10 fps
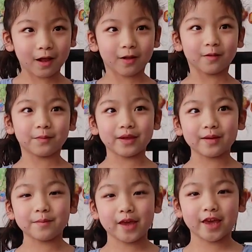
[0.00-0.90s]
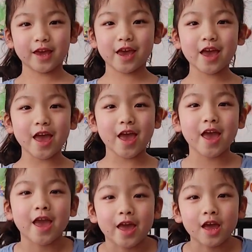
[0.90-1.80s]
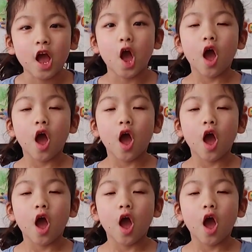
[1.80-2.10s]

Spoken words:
I'll be making a